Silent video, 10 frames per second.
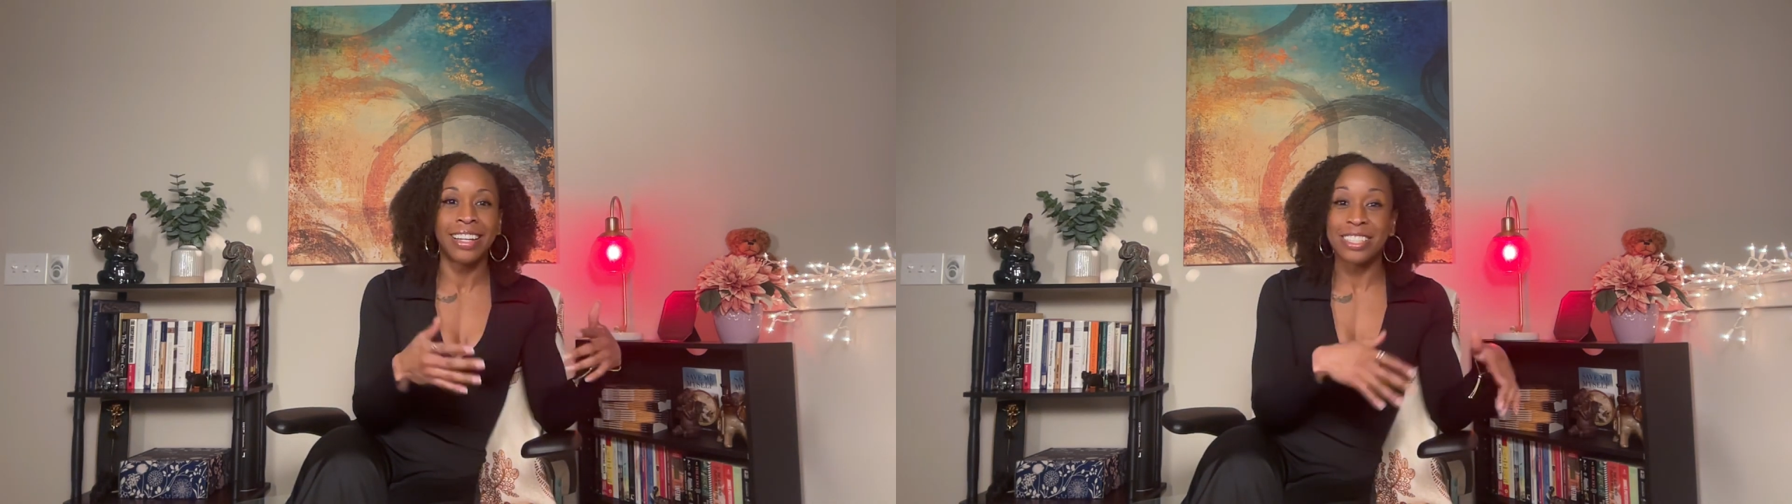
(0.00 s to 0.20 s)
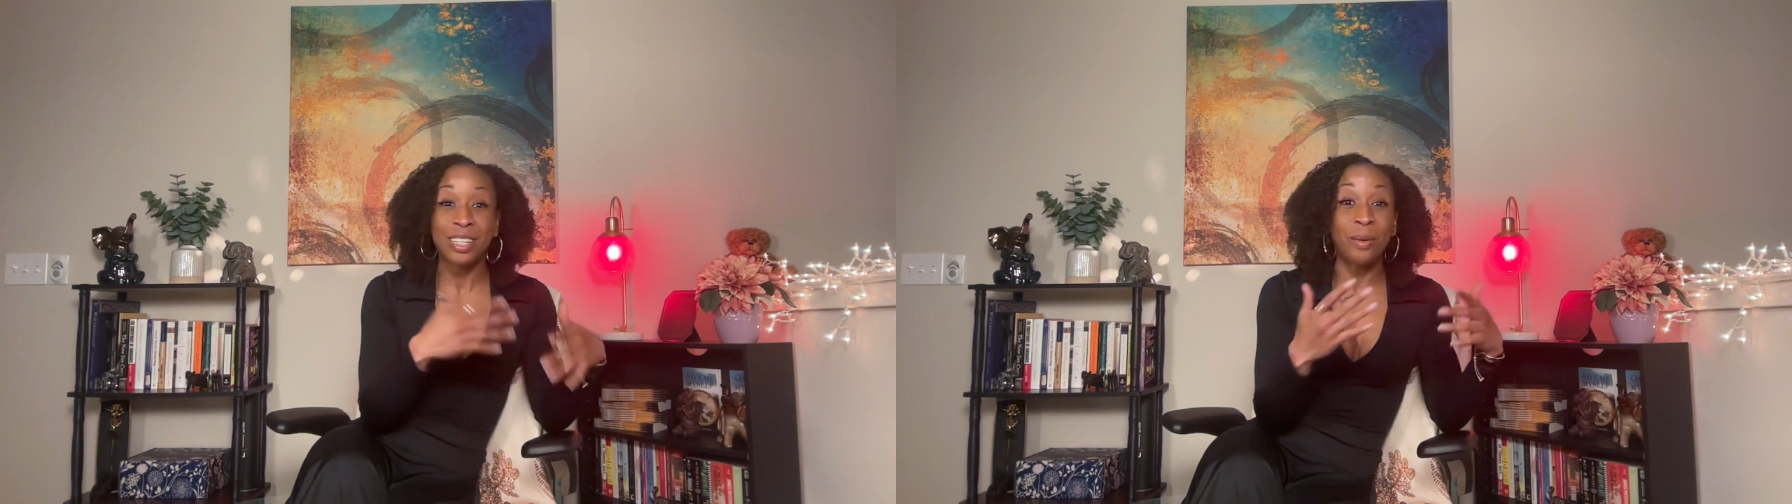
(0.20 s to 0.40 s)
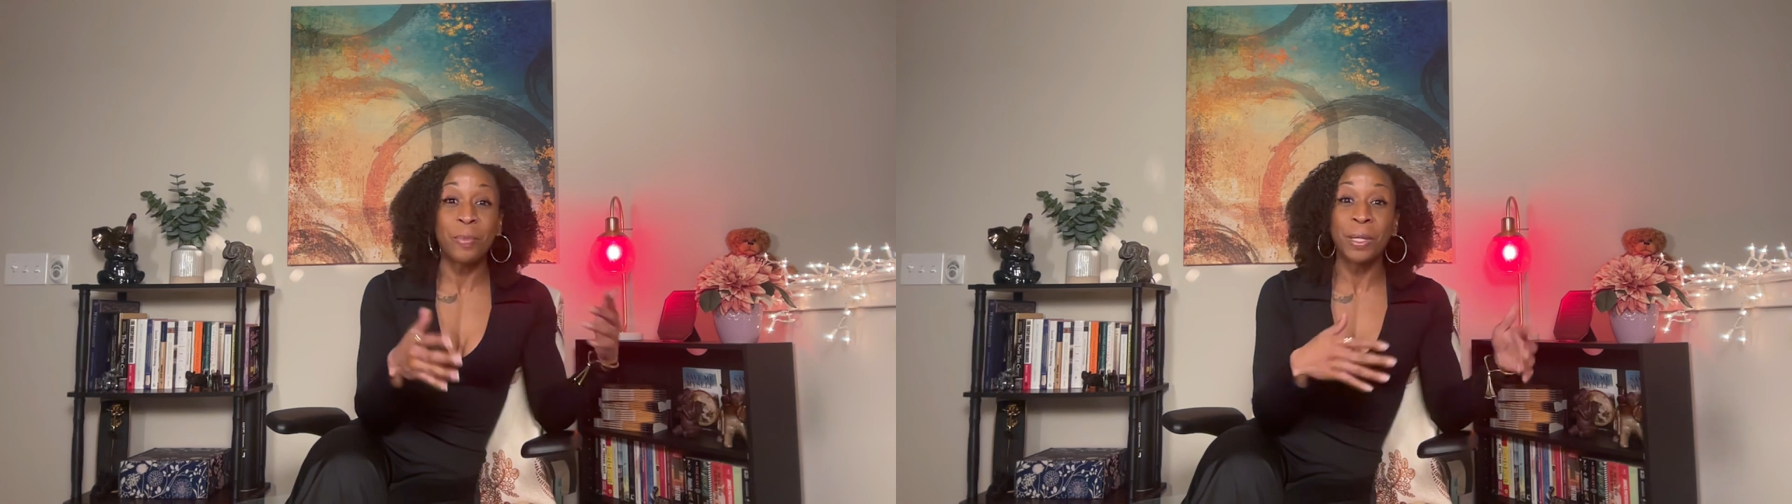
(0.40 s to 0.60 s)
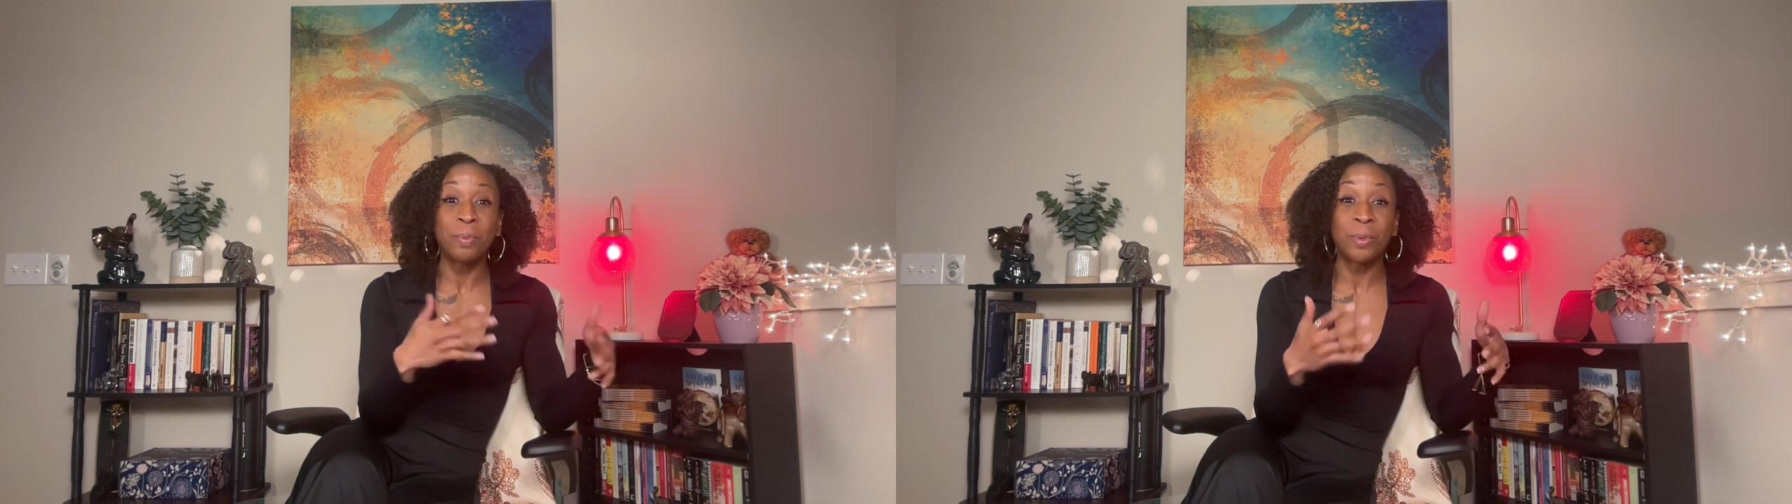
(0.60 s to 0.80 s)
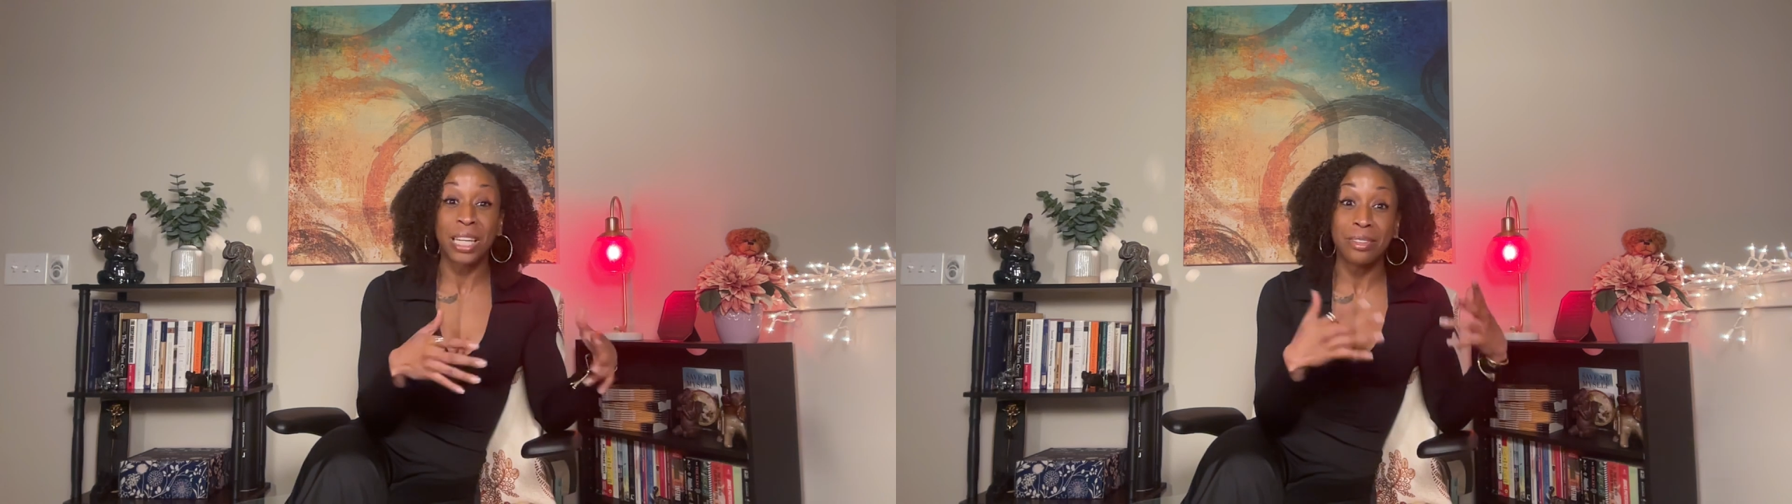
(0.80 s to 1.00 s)
and some
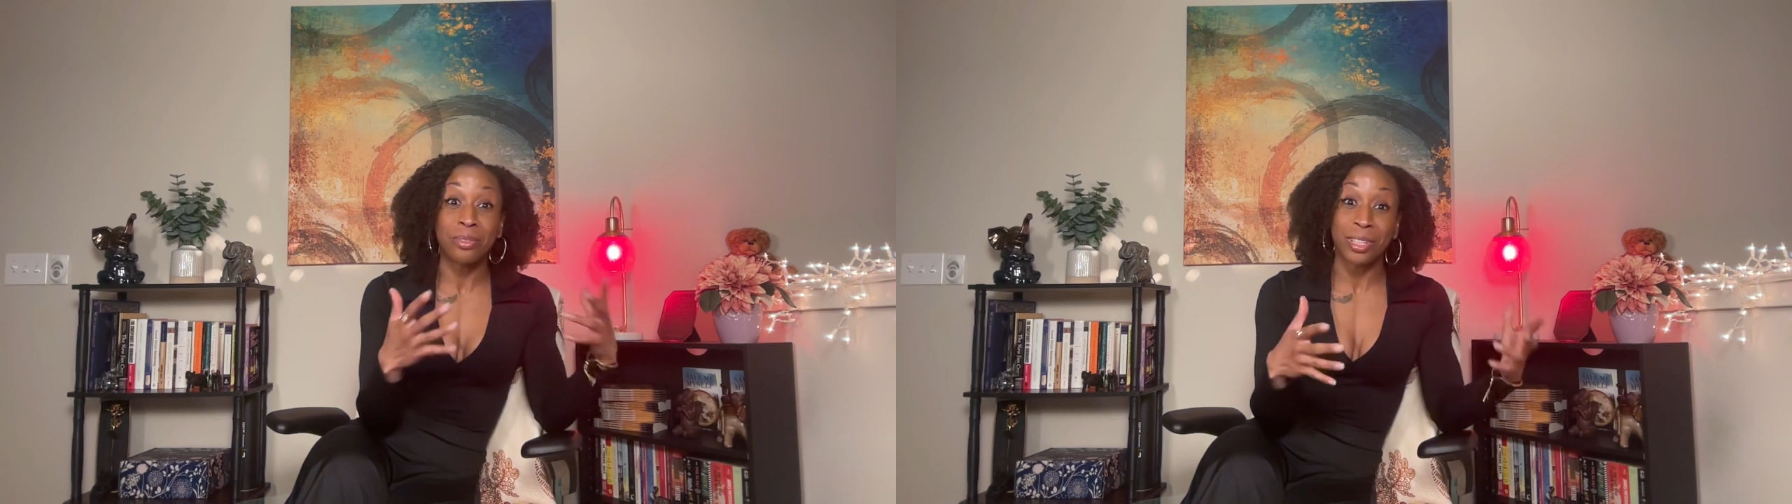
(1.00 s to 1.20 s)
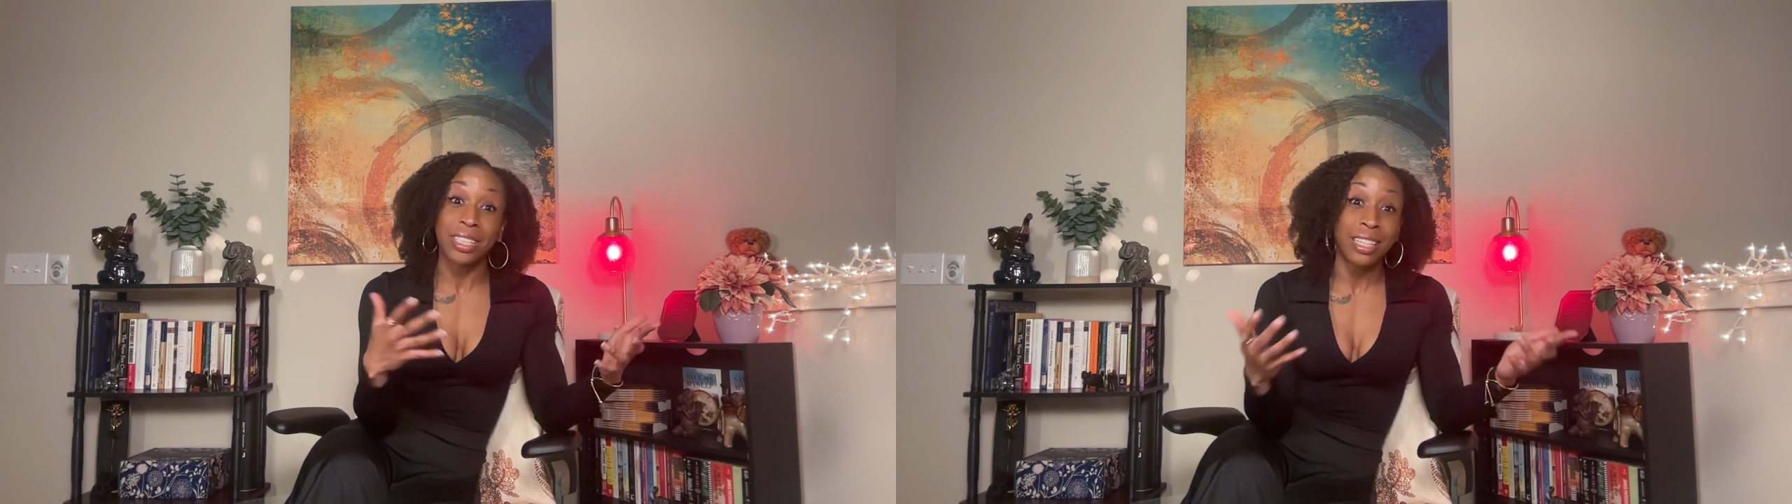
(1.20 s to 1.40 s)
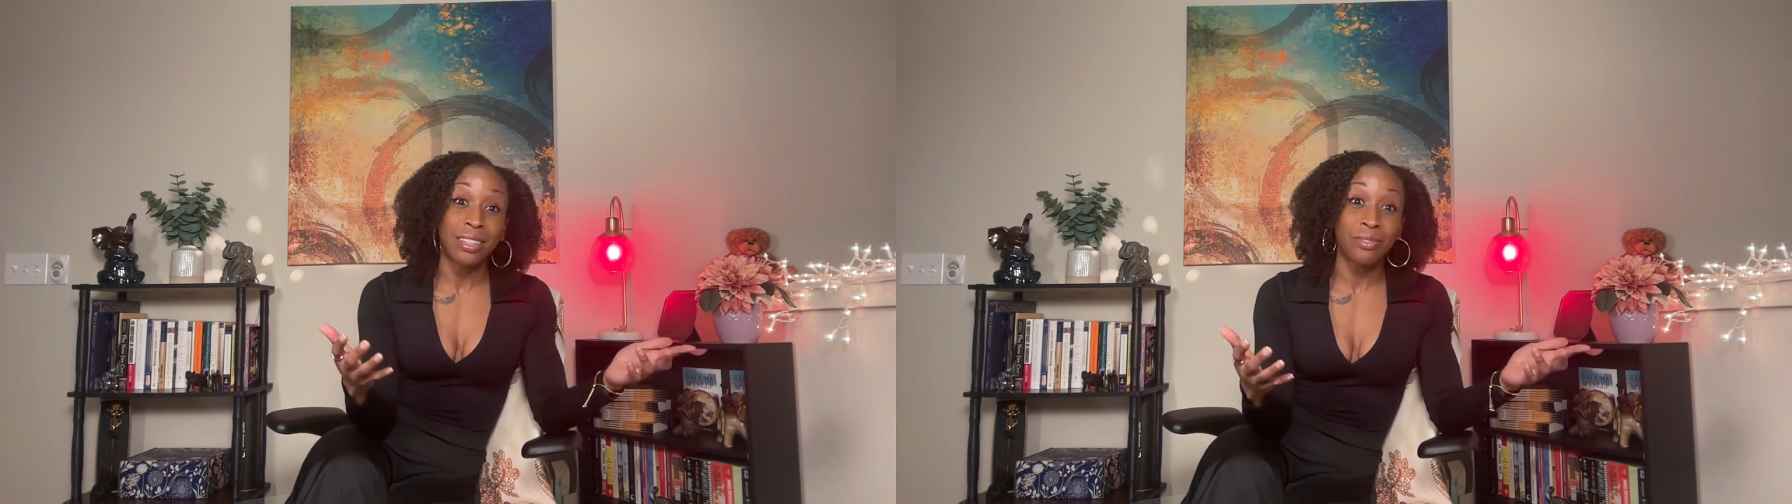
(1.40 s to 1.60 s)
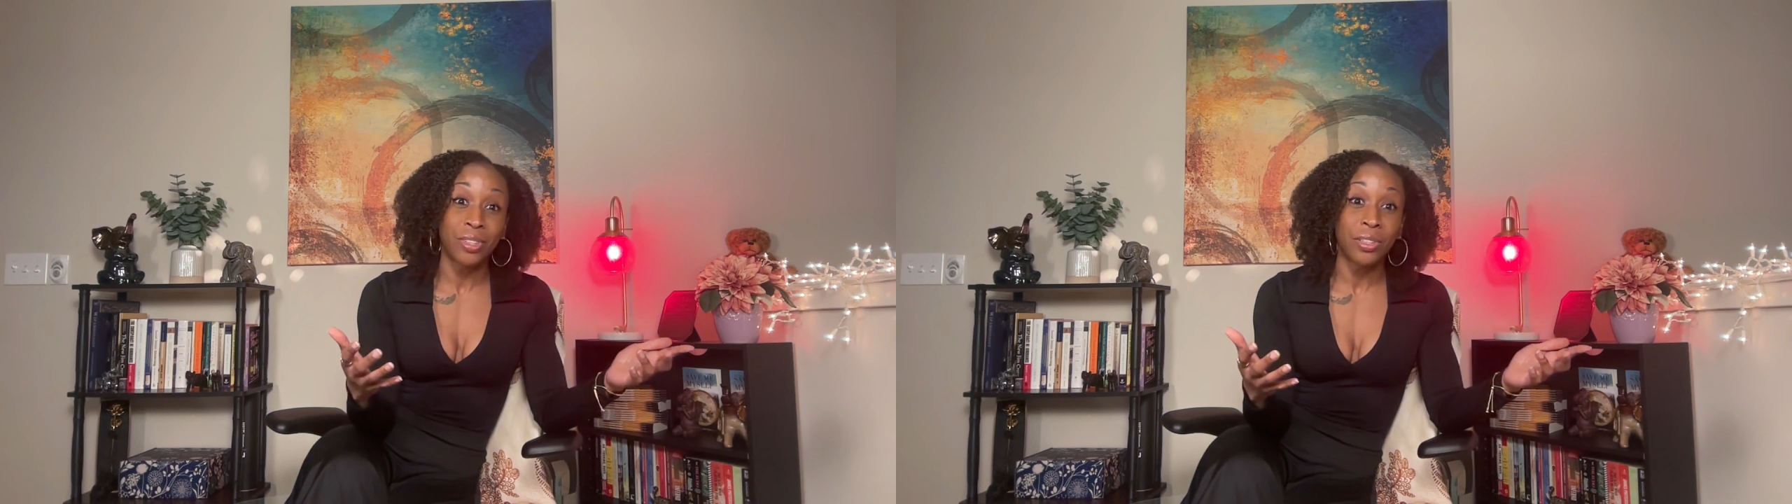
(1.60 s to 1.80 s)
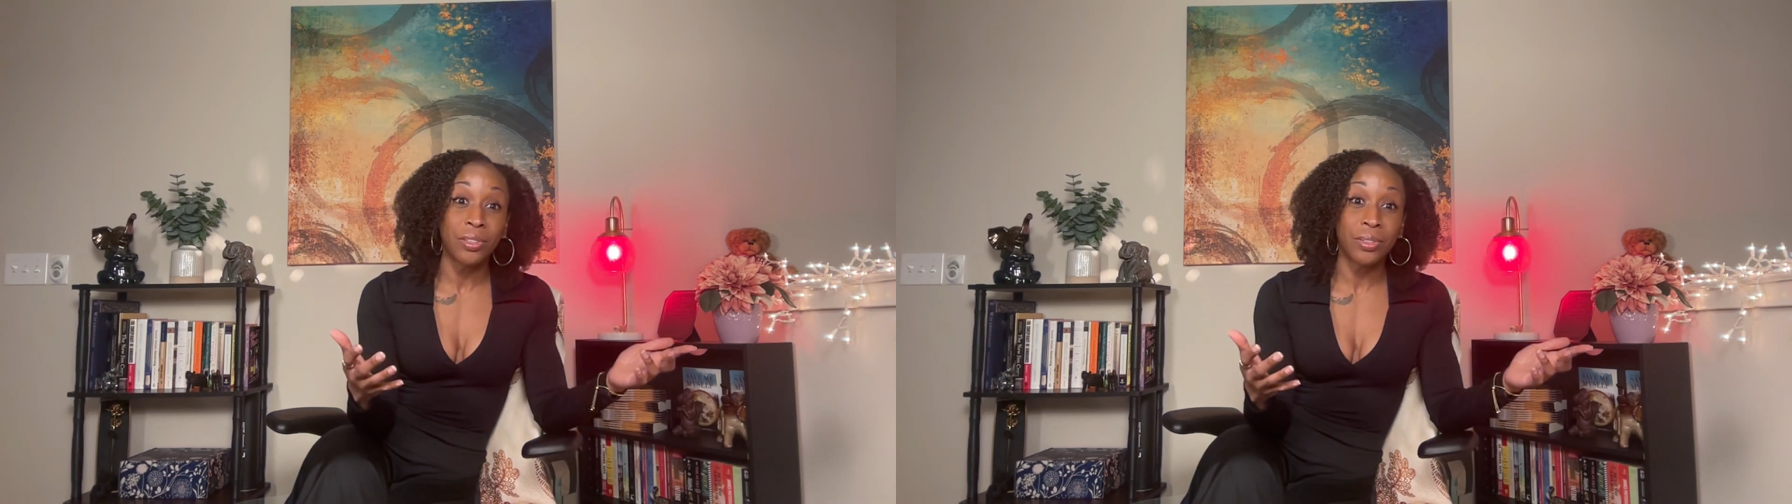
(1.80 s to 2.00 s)
people get really
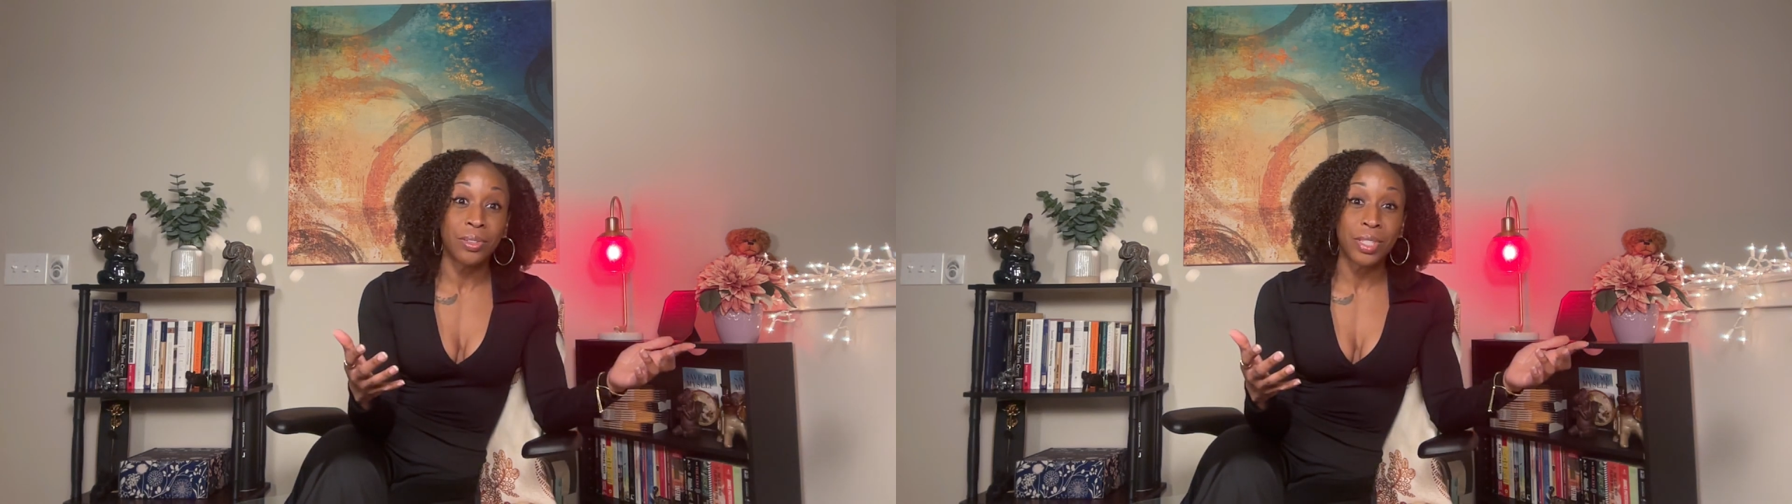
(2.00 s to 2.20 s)
confused.